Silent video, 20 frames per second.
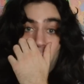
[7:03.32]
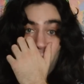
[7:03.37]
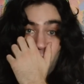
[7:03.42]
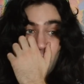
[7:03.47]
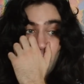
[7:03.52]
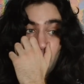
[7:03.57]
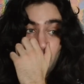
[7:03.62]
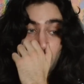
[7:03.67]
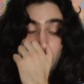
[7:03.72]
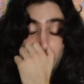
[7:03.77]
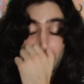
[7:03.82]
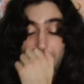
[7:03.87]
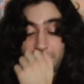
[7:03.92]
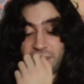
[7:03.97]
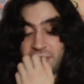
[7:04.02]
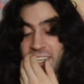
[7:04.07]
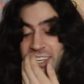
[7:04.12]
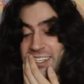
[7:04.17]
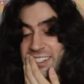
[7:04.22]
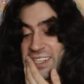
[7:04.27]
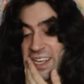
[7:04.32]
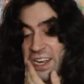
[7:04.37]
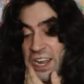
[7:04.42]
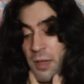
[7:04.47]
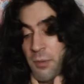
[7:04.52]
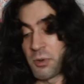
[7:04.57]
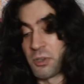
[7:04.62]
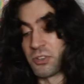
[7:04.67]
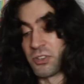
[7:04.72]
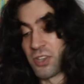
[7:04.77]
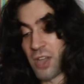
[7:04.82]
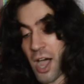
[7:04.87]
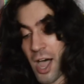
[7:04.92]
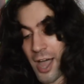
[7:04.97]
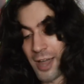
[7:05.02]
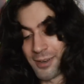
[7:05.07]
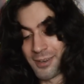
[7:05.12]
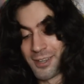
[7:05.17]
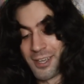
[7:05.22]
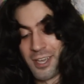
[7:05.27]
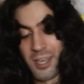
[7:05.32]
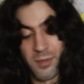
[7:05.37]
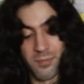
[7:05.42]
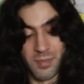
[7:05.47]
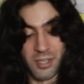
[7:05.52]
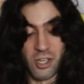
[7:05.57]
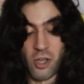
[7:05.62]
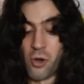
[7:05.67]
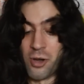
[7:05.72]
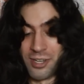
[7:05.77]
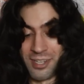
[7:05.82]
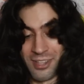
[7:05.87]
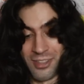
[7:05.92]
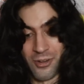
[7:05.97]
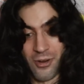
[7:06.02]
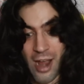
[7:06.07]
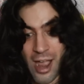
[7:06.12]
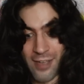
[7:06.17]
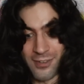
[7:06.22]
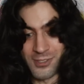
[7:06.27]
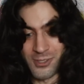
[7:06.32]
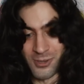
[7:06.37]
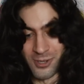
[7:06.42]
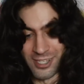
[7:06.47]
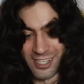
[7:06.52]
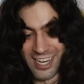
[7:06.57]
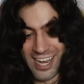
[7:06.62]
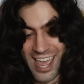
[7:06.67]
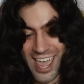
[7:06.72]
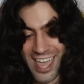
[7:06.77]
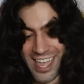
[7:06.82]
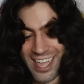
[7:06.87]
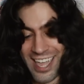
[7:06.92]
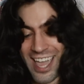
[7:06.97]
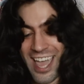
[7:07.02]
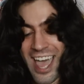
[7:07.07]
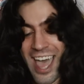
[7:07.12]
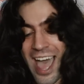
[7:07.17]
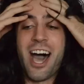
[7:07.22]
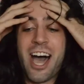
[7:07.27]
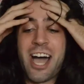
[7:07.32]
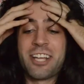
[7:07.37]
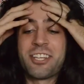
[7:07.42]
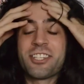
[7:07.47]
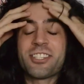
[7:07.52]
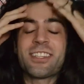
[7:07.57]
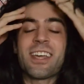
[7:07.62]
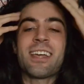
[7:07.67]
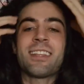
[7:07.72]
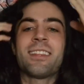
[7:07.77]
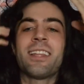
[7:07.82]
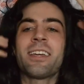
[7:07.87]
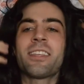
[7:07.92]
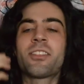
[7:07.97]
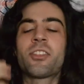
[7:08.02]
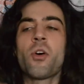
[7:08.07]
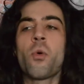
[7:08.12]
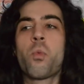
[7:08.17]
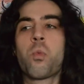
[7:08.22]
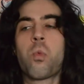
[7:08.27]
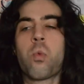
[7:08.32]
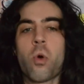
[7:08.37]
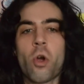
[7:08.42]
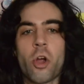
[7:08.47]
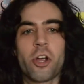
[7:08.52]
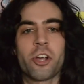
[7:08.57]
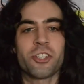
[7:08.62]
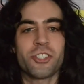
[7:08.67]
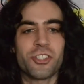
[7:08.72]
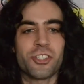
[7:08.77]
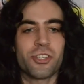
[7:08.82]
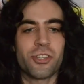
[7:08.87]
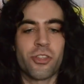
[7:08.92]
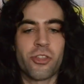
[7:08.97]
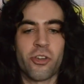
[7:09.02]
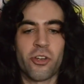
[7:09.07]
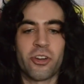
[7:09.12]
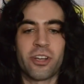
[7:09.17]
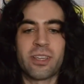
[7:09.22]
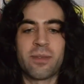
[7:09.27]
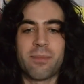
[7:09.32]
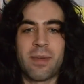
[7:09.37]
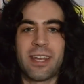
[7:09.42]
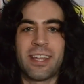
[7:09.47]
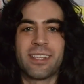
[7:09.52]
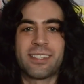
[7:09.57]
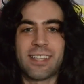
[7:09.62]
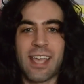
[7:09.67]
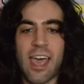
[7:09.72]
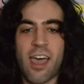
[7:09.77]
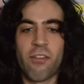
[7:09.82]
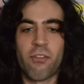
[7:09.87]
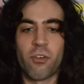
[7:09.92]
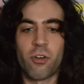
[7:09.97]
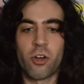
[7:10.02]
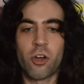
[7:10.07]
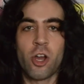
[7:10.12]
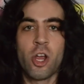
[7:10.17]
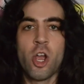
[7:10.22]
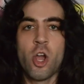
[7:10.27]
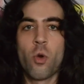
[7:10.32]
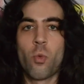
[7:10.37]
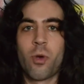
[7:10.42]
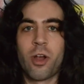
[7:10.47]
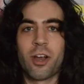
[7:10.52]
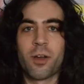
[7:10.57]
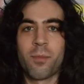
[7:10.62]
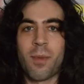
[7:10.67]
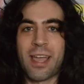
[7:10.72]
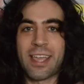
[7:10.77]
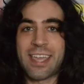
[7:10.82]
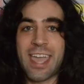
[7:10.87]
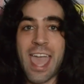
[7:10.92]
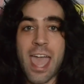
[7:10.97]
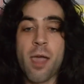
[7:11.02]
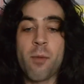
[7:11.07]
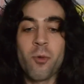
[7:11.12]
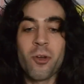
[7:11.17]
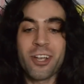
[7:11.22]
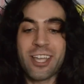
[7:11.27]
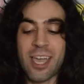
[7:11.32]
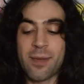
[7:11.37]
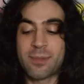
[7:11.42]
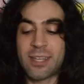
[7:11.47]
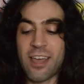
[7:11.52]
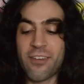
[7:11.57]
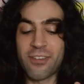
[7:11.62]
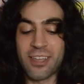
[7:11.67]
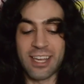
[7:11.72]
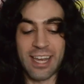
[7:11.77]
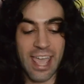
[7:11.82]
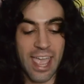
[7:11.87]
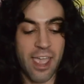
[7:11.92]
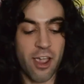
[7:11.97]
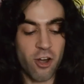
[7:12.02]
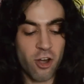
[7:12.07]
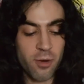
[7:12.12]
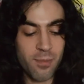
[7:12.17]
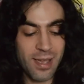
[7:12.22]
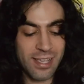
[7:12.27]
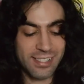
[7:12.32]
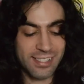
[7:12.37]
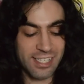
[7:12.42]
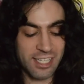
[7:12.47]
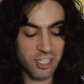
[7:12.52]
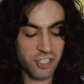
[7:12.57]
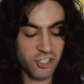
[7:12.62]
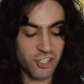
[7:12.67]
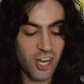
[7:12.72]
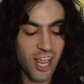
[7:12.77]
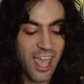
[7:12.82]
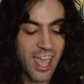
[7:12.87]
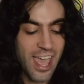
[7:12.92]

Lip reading: all out of glue sticks and I will not be going to the craft store today. I just had like the worst 30 minutes ever where my camera kept having an error message